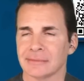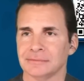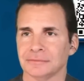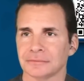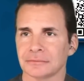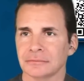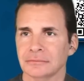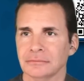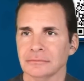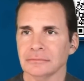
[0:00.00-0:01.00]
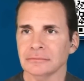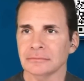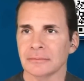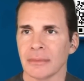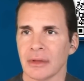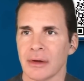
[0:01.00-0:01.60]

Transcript: they don't mention the pipe bomber anymore.